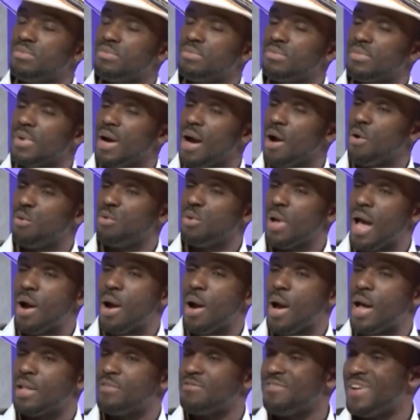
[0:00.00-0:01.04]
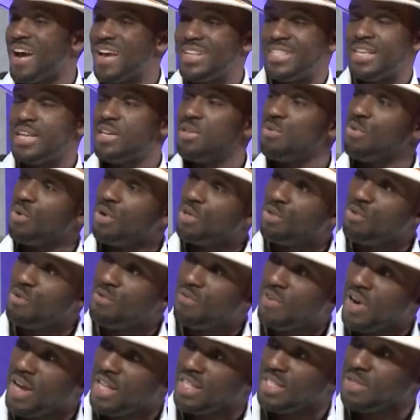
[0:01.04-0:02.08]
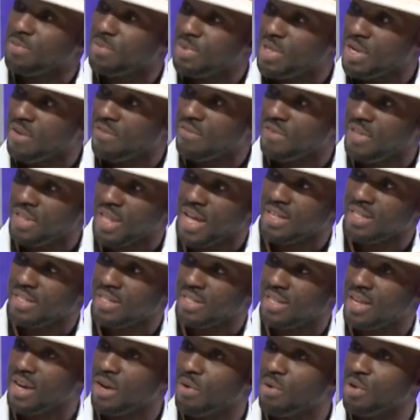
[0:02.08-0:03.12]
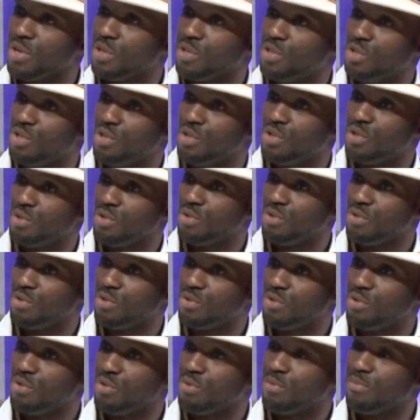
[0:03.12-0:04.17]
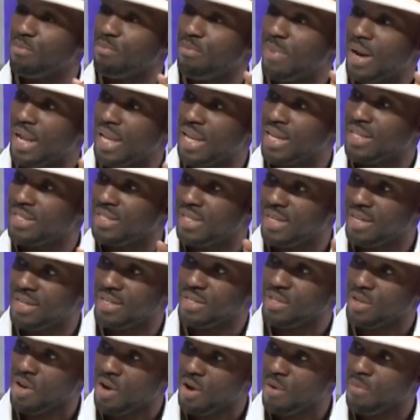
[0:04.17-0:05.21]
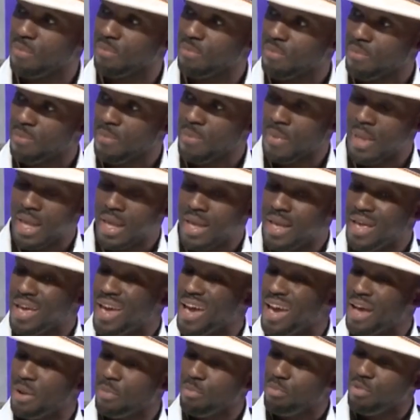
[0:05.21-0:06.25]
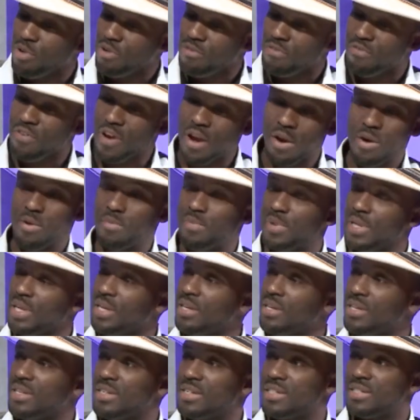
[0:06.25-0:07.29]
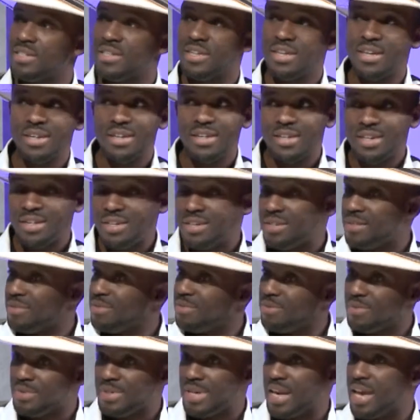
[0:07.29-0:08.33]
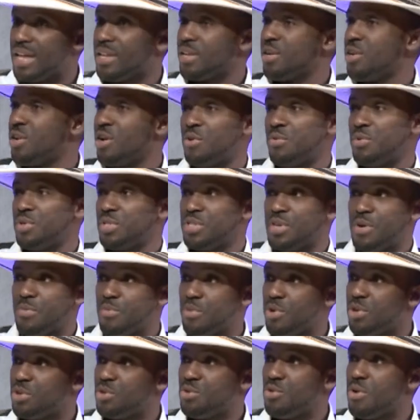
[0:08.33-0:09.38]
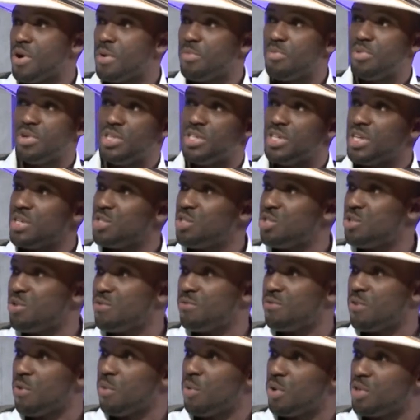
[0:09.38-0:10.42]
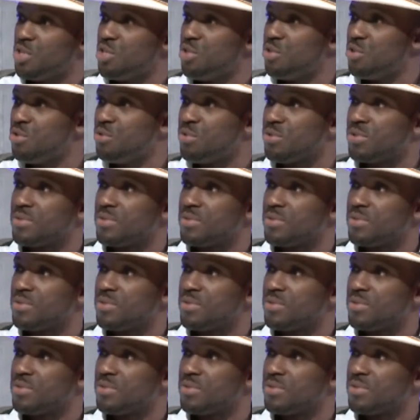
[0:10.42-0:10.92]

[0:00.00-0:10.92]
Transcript: I would advise anyone who finds himself in that scenario to balance things up, and preferably get along with someone who appreciates you for what you do.